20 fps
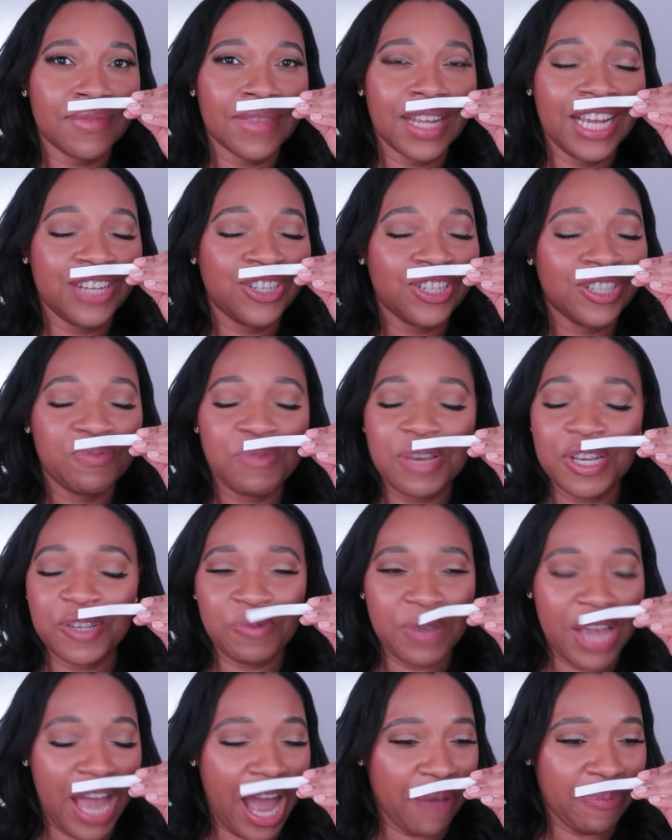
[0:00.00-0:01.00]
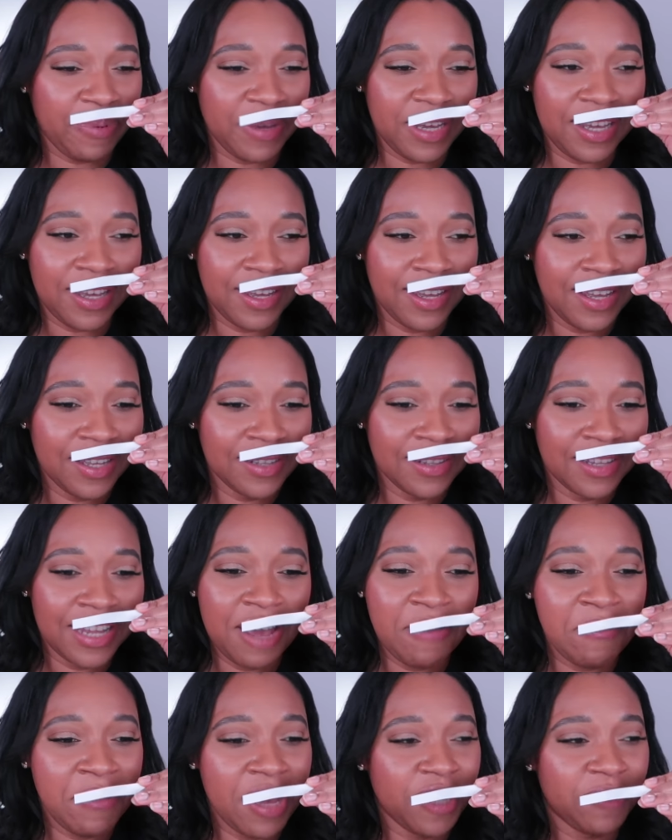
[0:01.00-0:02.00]
It just makes me happy.
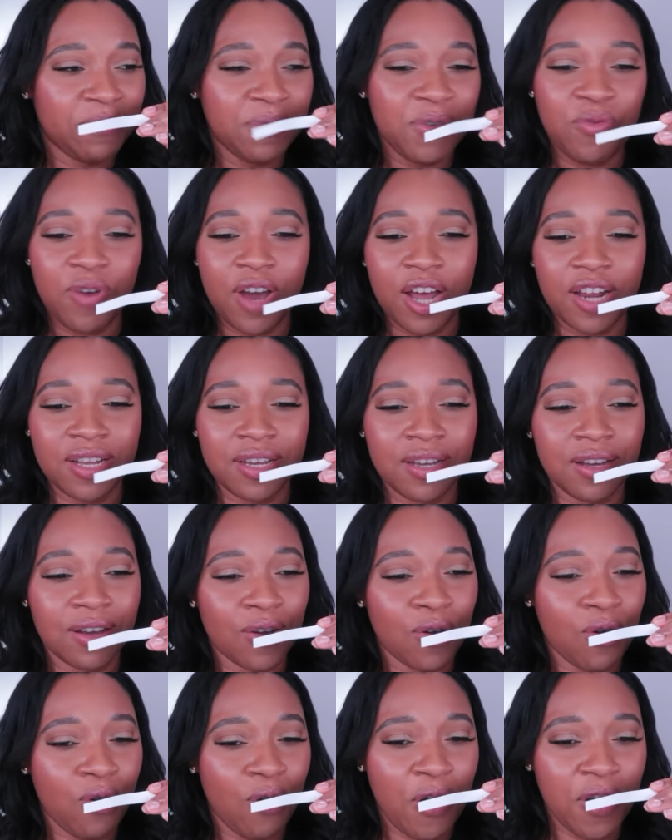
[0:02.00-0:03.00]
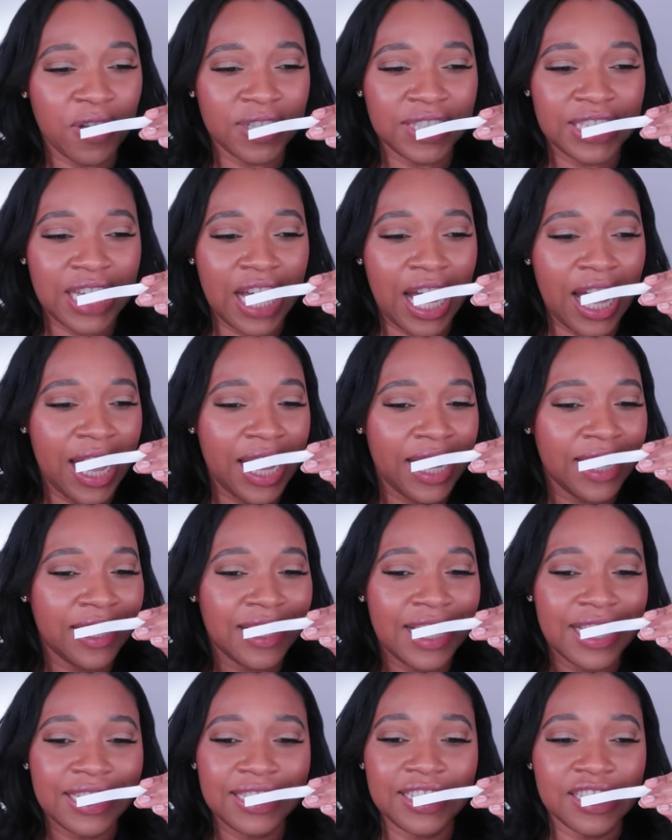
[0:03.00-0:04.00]
It makes me want to go outside
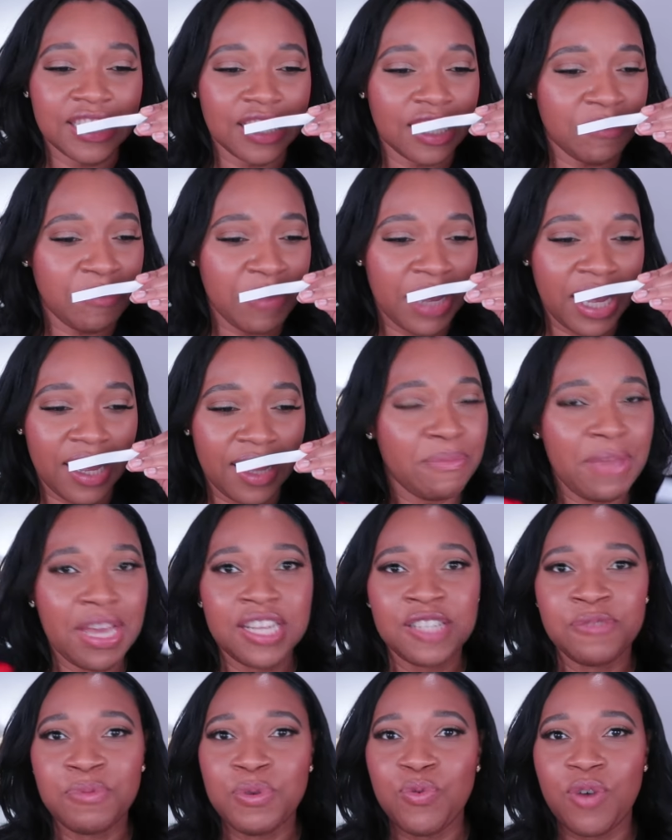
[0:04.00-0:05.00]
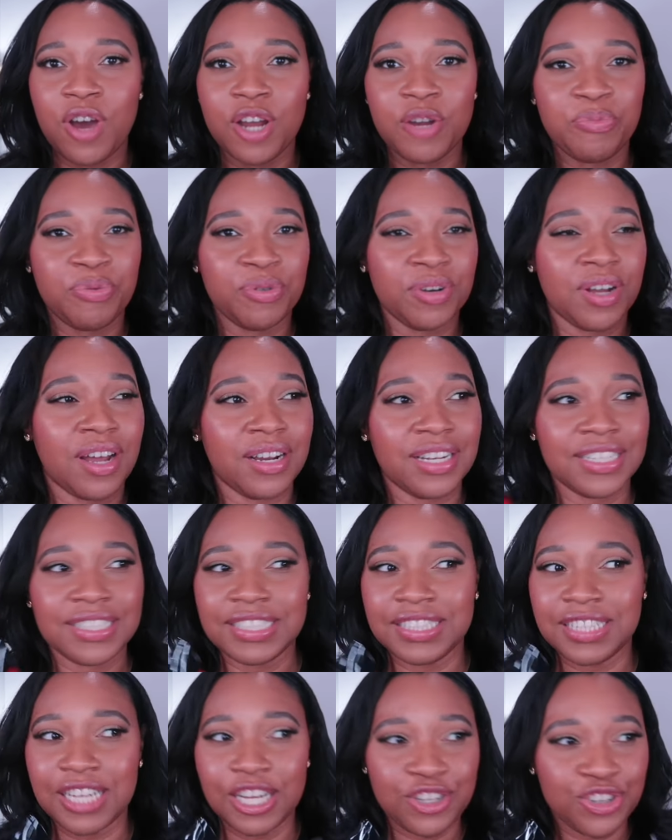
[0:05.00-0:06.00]
and sunbathe. It makes me want to put on a
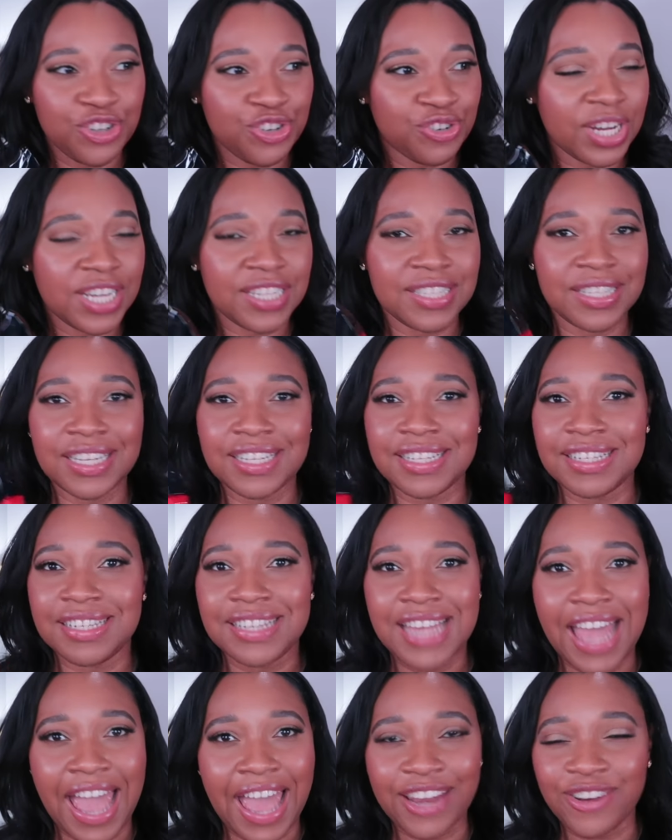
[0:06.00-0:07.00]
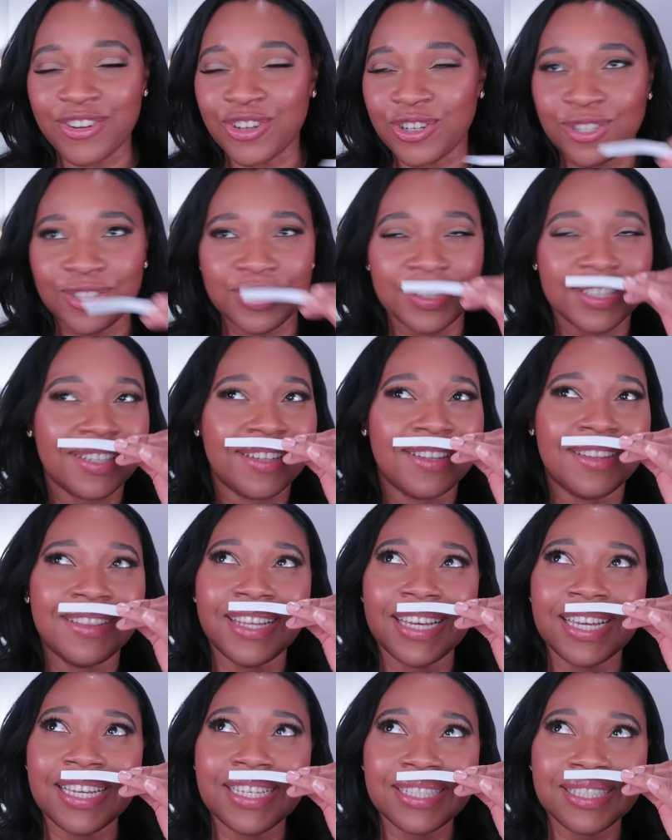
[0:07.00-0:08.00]
sundress and sandals.
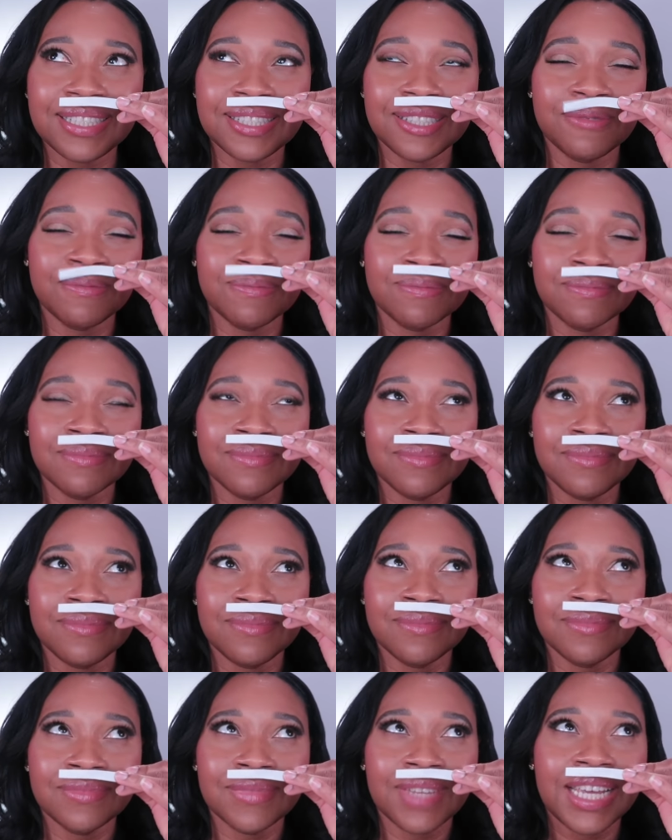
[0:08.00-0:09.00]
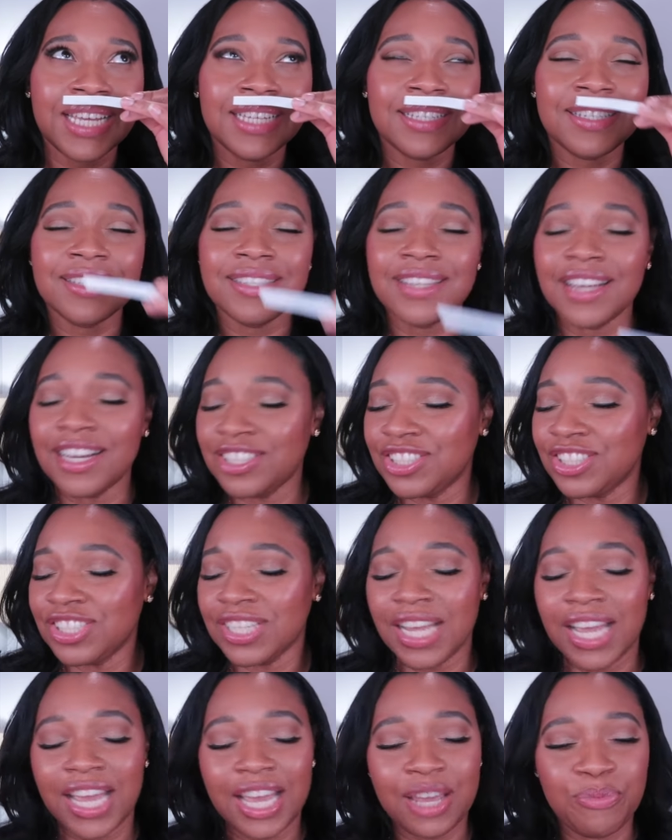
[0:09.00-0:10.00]
This is such
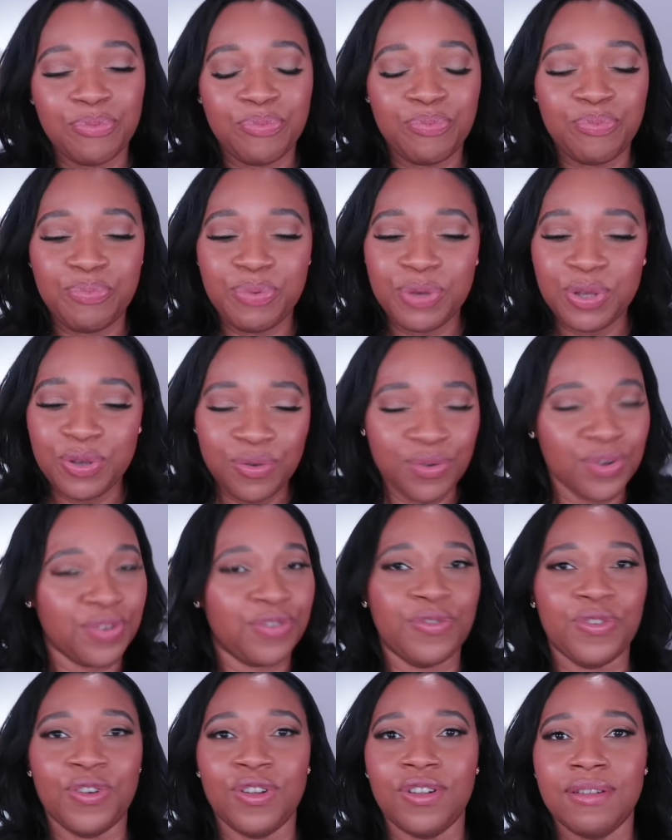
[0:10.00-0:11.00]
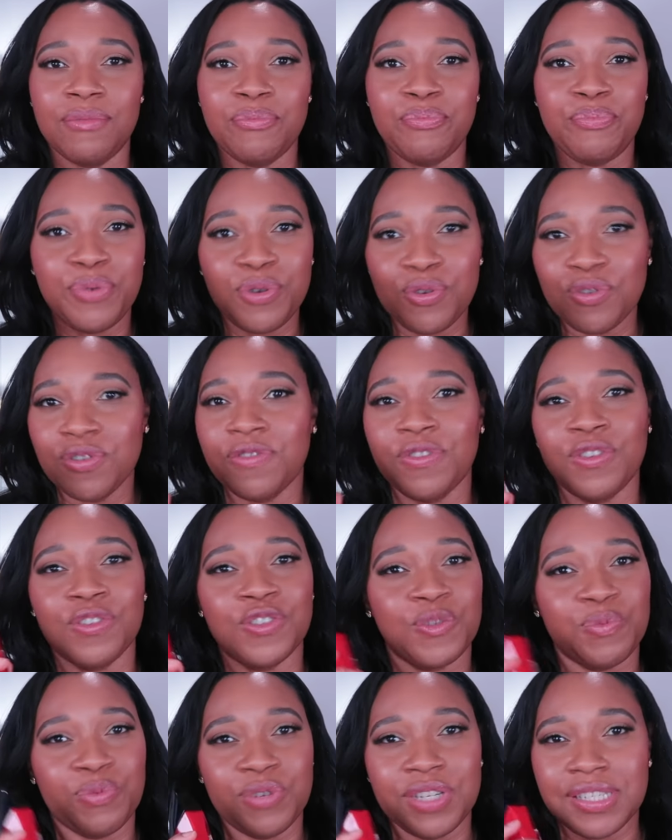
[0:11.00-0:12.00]
a beautiful, beautiful
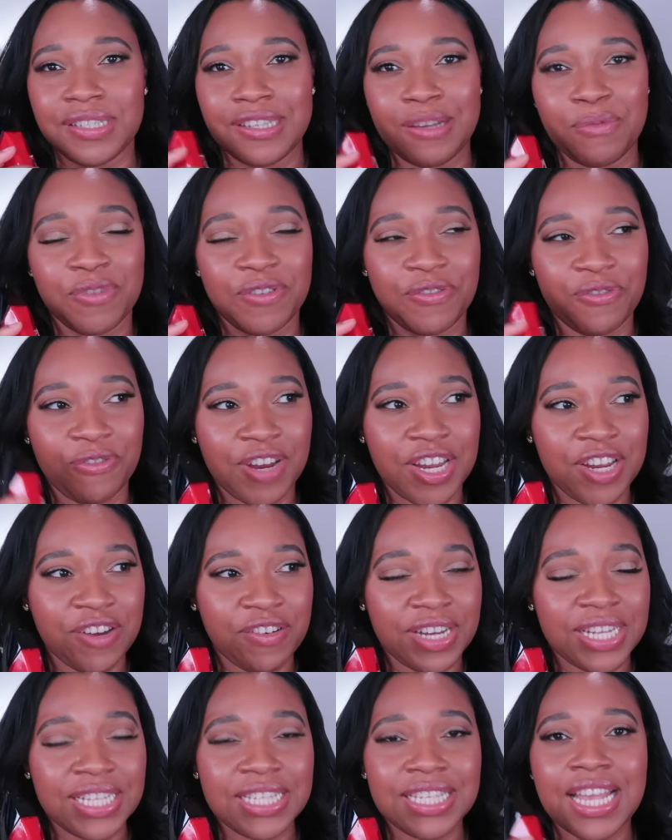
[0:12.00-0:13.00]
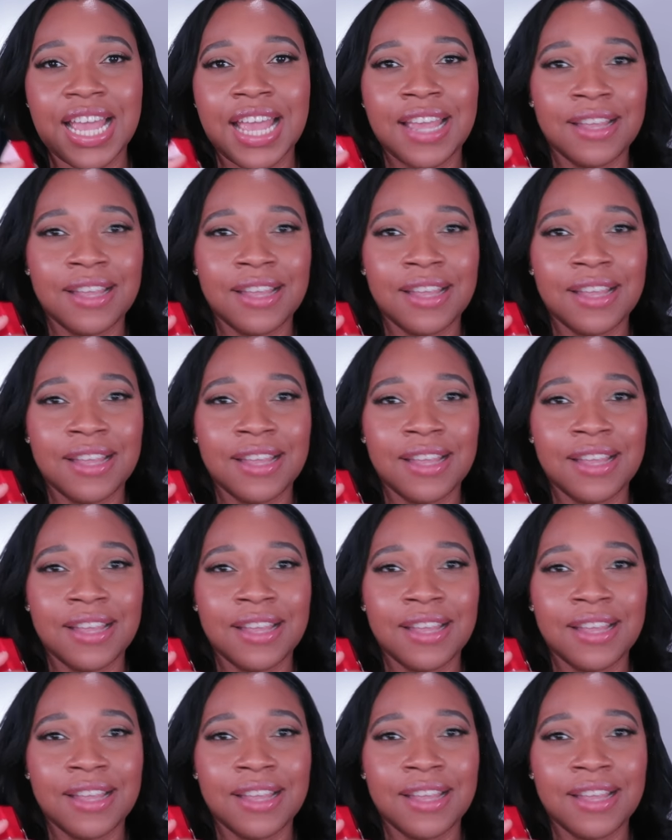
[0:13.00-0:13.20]
spring summer fragrance.